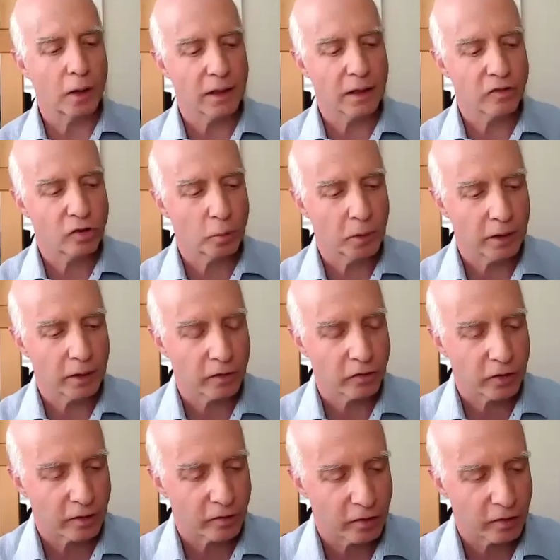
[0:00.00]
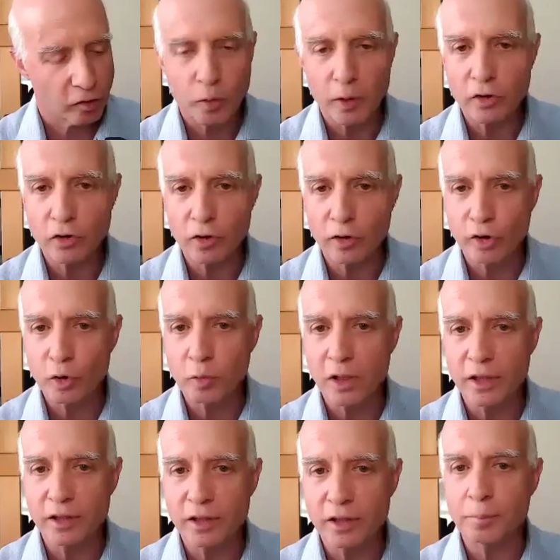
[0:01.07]
glad someone else asked this question. Are you
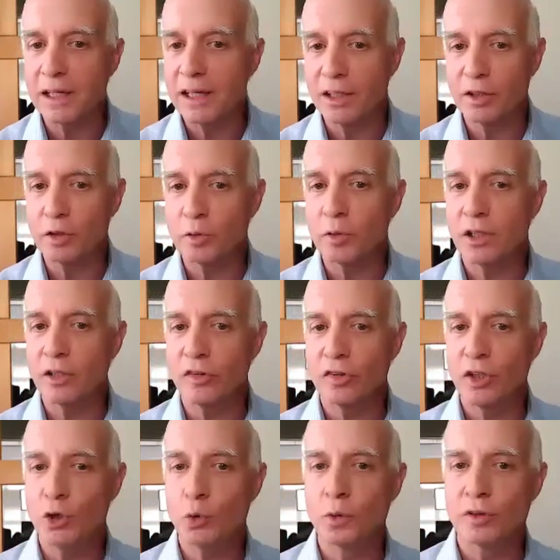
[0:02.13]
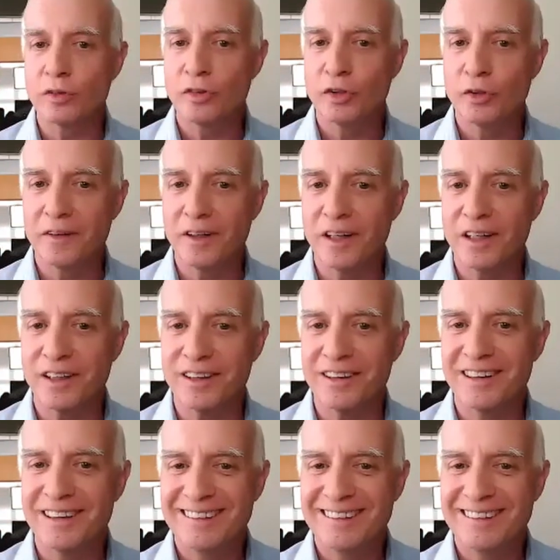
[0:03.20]
planning to write a sequel to The Nine?